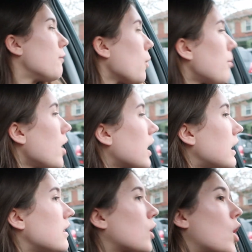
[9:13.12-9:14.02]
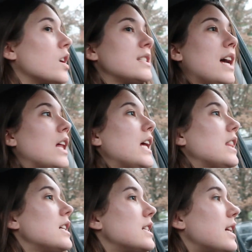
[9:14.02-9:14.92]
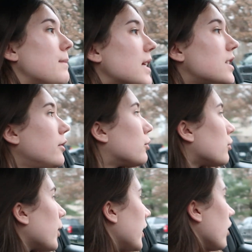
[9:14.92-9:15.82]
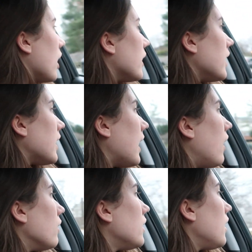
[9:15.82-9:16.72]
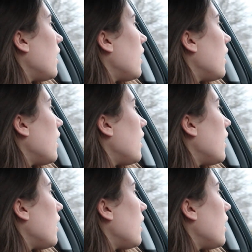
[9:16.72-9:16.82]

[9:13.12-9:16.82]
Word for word: if we're parking in the cul-de-sac like this, it makes it real hard to get out.